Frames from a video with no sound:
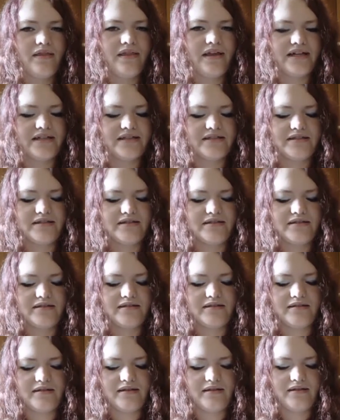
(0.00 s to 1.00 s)
that's
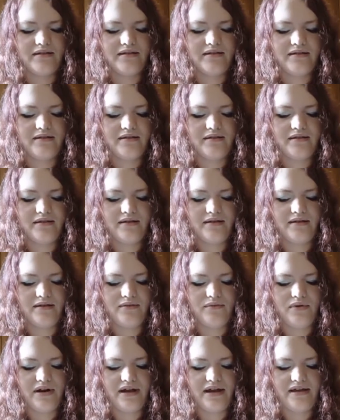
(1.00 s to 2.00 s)

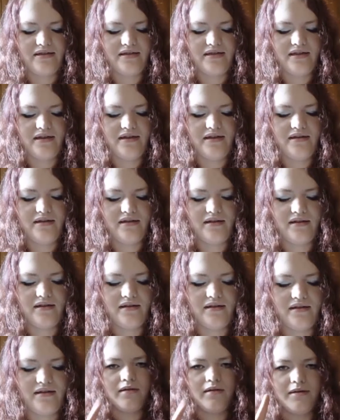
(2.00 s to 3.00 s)
what I think.
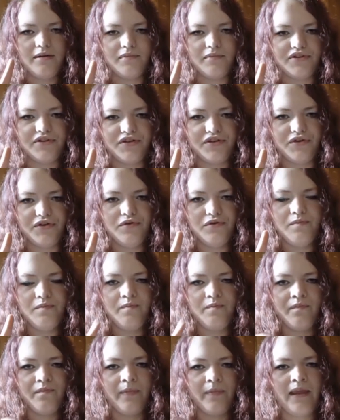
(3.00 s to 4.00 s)
Number 2,
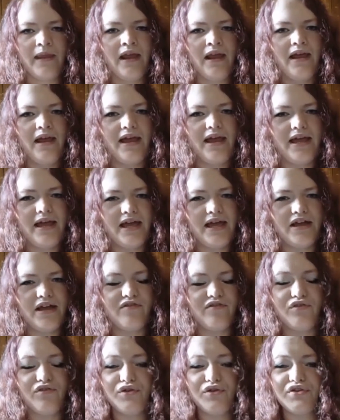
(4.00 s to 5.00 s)
a
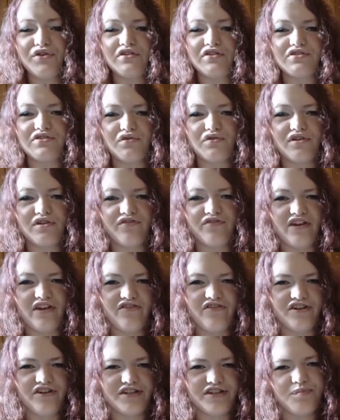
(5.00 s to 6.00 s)
folders or
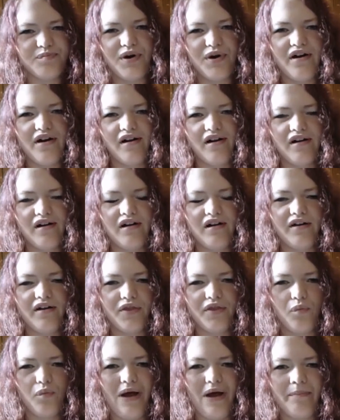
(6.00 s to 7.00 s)
favorites bar
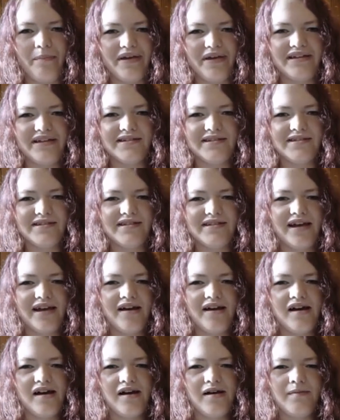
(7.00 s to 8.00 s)
on the weapons.
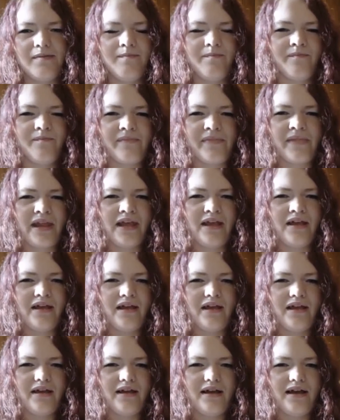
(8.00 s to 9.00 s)

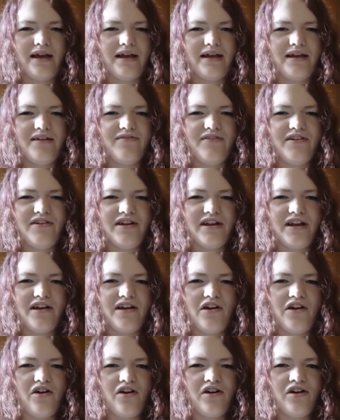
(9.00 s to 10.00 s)
I found it
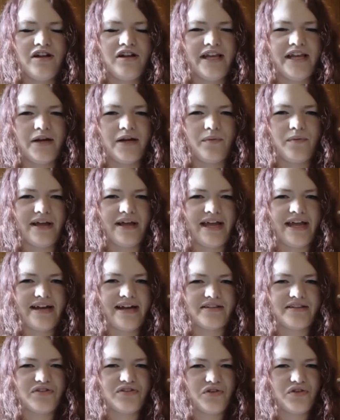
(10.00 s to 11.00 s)
kind of hard, like, when I had
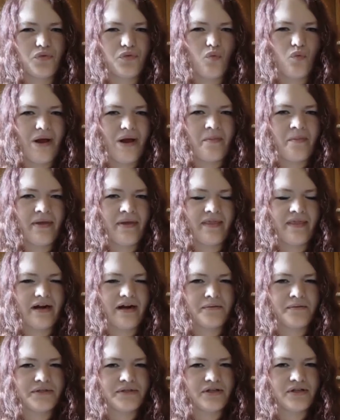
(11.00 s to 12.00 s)
a certain weapon that
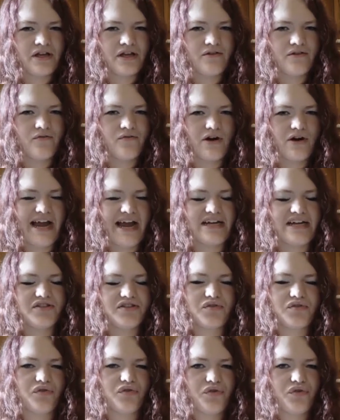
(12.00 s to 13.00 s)
I was looking for, I had to
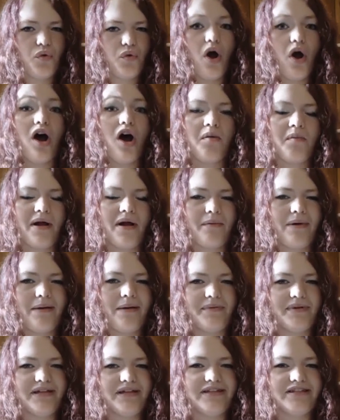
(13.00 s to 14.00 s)
scroll through all my
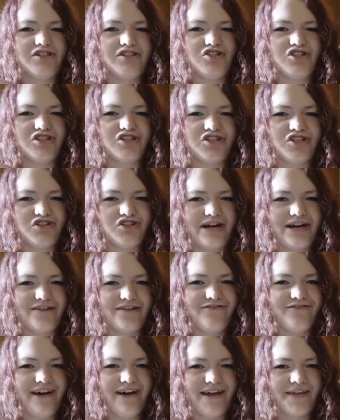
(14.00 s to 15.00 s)
weapons just to try to
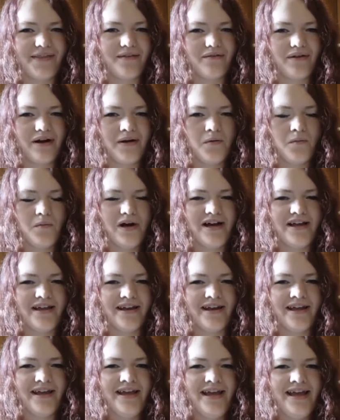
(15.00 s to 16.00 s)
find the right one.